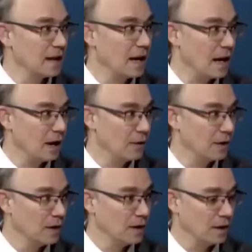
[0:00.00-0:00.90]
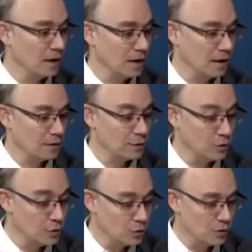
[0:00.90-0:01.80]
how
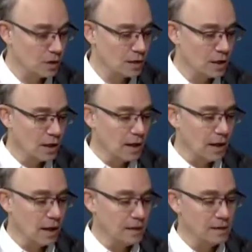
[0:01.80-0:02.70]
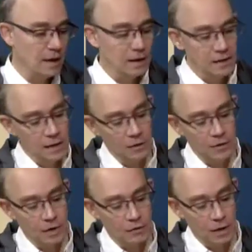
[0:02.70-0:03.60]
to use it. And the idea
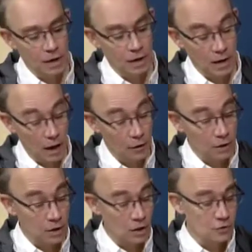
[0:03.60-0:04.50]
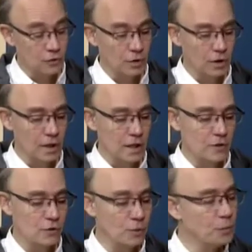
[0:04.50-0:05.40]
of the autocluster
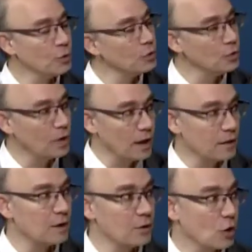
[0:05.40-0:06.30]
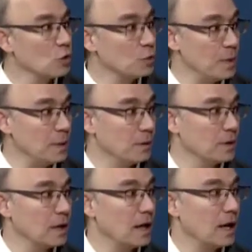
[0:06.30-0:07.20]
is to put together those people
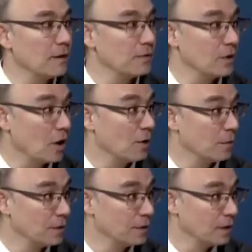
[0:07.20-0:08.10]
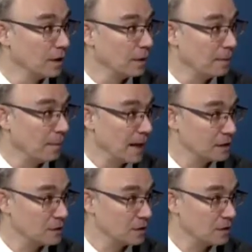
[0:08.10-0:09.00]
that have common
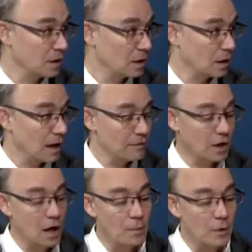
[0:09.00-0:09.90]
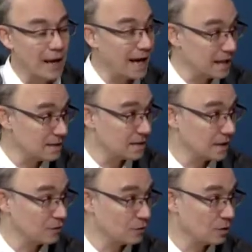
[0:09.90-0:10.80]
matches, that have the common
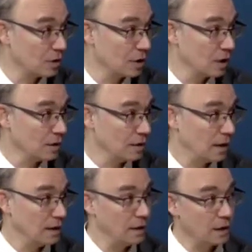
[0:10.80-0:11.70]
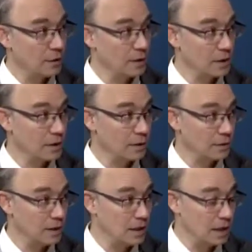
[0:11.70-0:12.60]
ancestor that inherited their
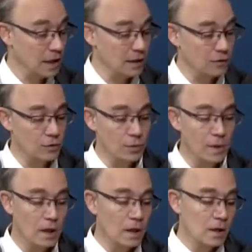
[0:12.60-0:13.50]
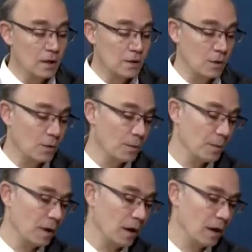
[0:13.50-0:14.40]
DNA to. So
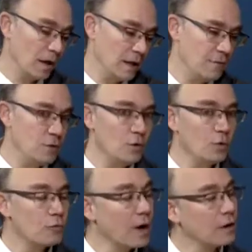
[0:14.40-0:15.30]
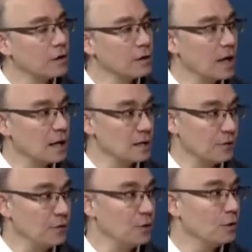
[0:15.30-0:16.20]
if you recognize a
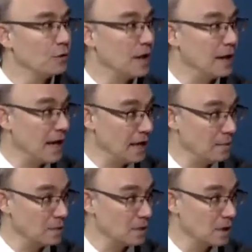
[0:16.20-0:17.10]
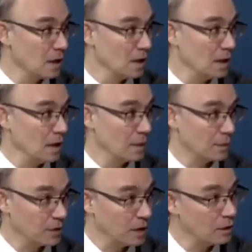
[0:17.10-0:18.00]
few of the names in a
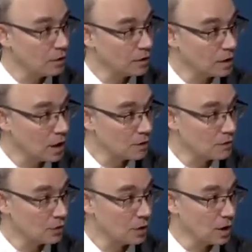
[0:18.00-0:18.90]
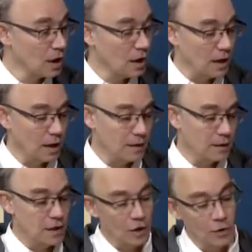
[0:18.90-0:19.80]
particular cluster
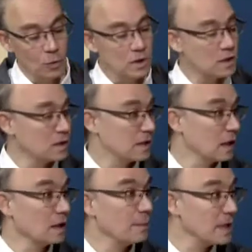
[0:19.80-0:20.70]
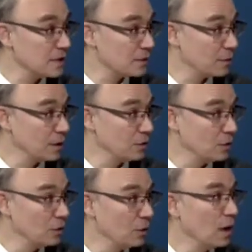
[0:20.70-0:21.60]
and the other ones are still a mystery to
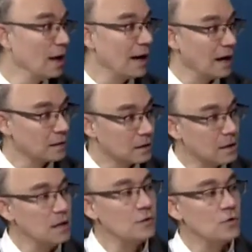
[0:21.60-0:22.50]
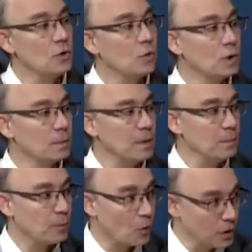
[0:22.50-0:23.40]
you, at least you will be
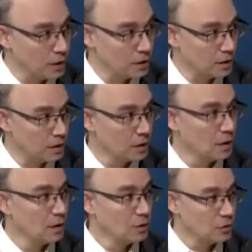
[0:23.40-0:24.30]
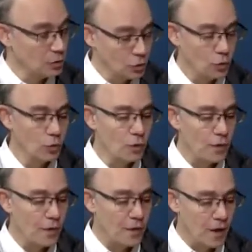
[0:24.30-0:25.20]
pointed to
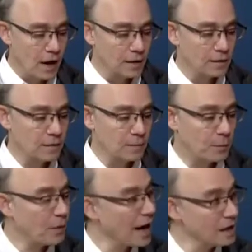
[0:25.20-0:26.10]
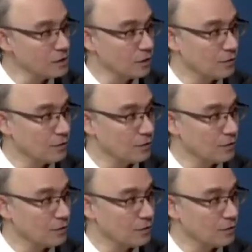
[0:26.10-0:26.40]
that branch